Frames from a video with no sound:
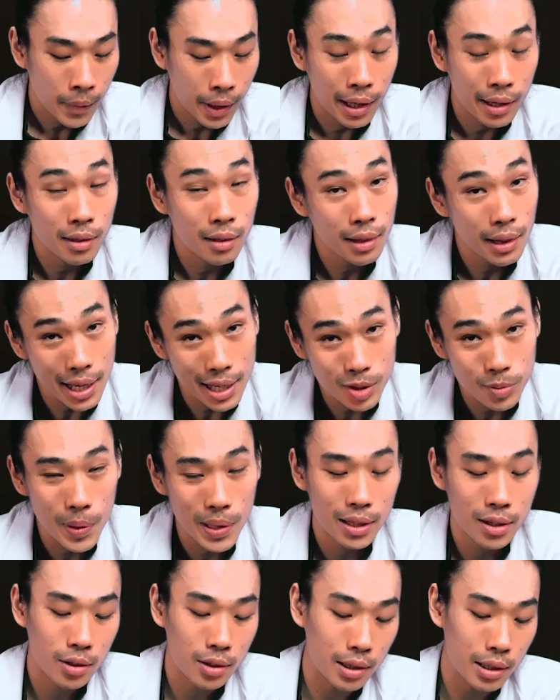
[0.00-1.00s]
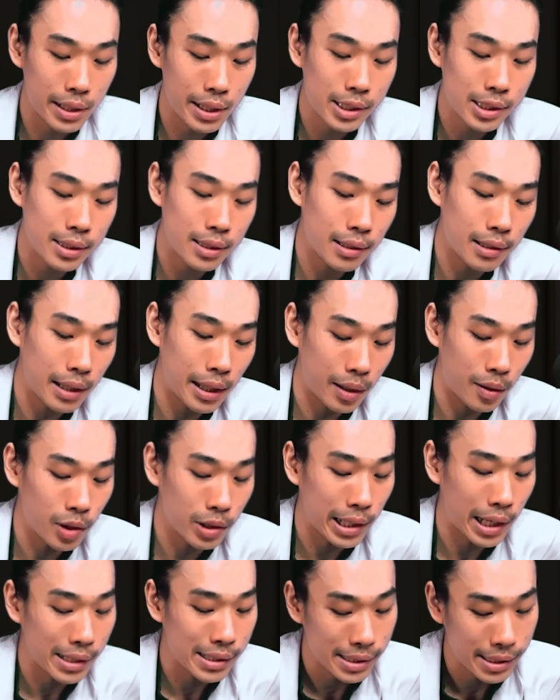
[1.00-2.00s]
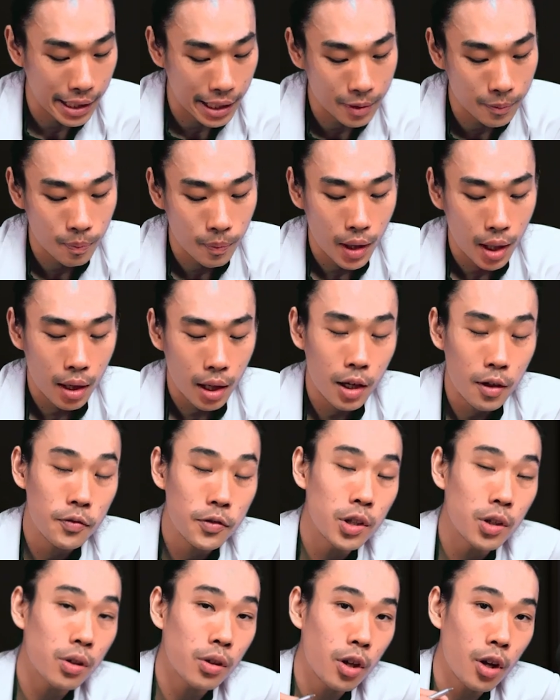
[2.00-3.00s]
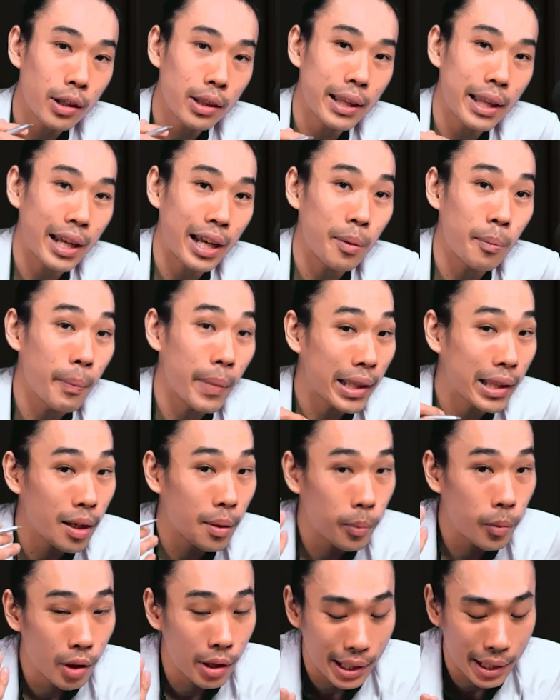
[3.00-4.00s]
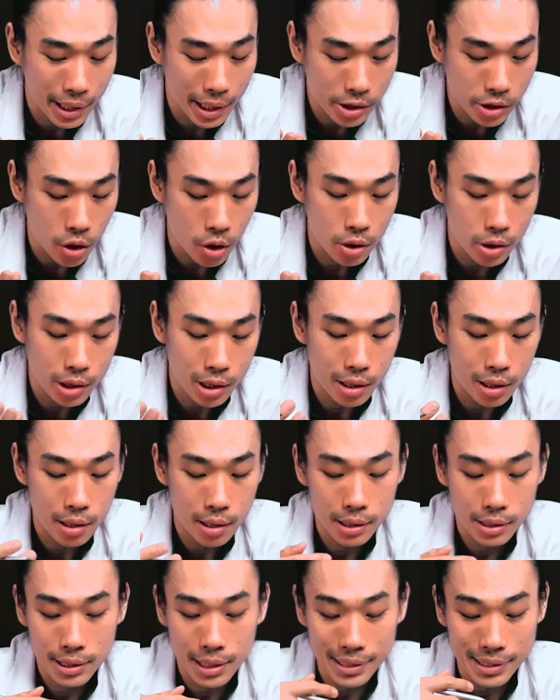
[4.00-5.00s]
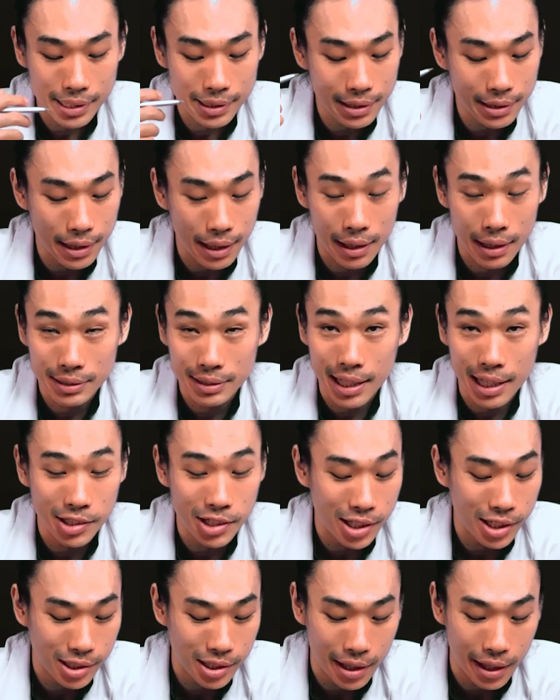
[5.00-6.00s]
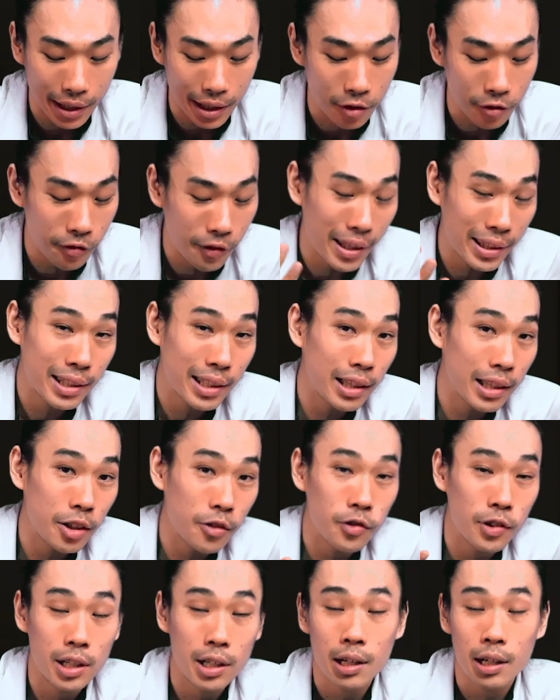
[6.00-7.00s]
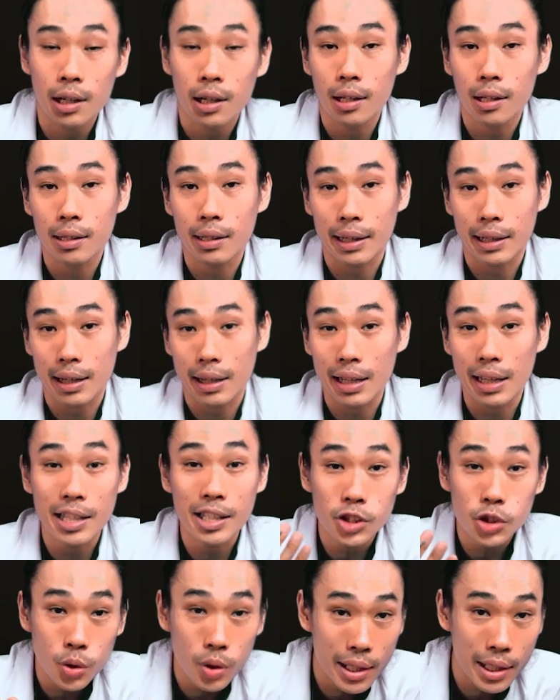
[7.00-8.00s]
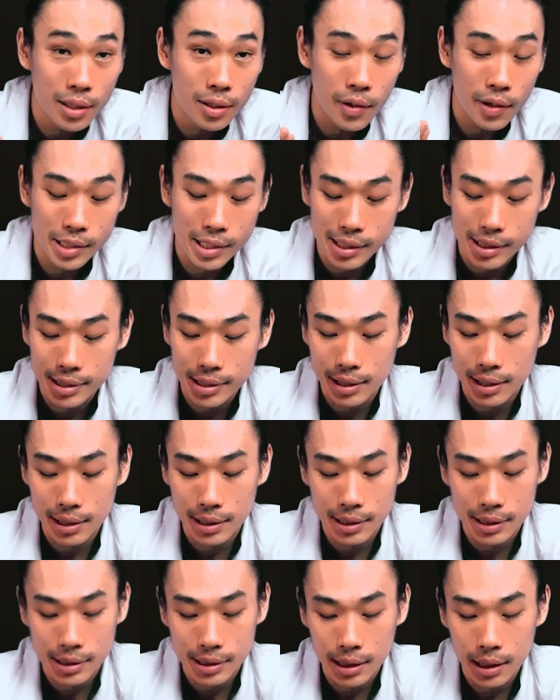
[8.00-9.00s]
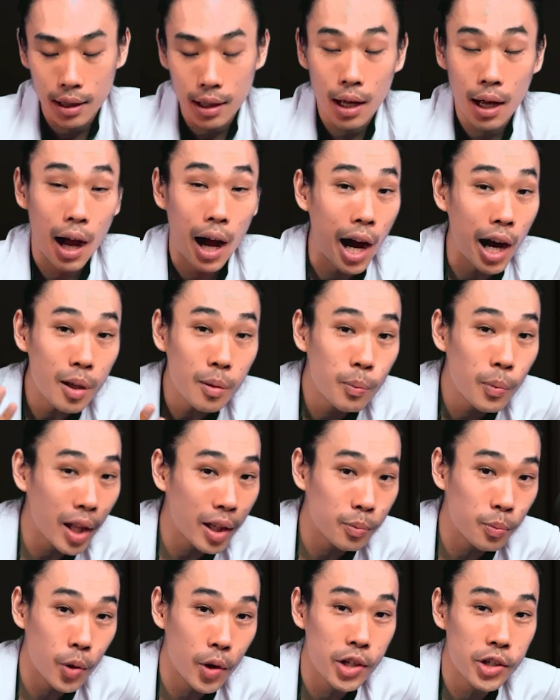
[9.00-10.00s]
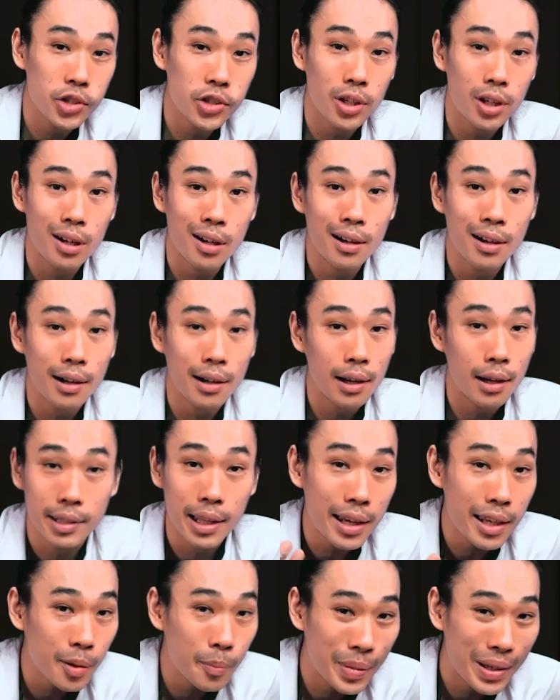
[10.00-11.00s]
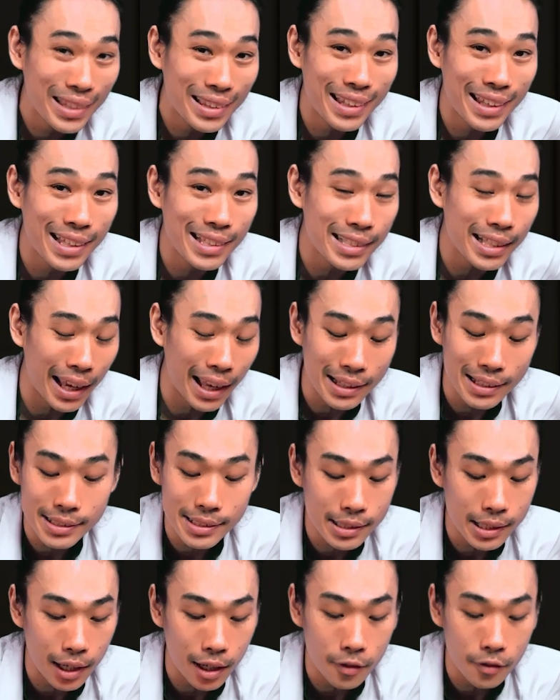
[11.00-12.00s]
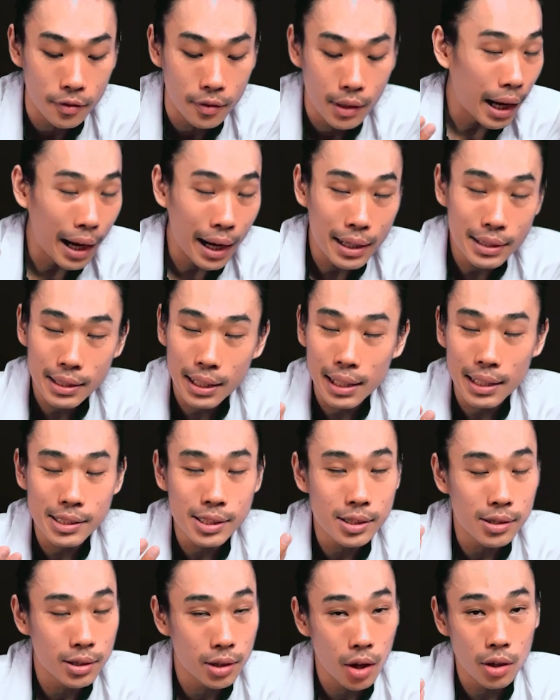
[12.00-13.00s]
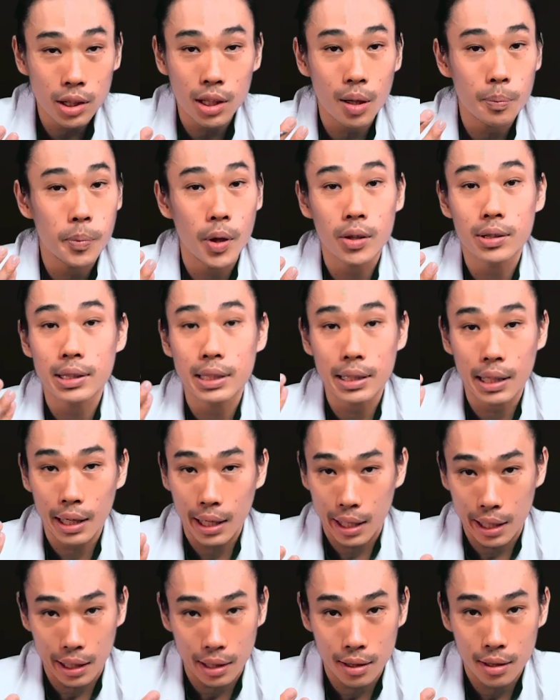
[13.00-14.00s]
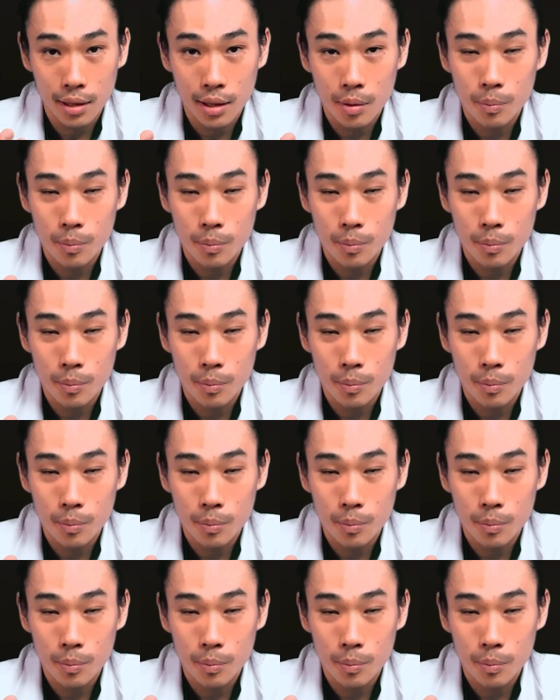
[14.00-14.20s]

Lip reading: And last but not least, like what I said, if you got like a metabolic disorder, just such as like a fatty liver, like insulin resistance, high blood pressure, diabetes and stuff, I think it's not about the egg.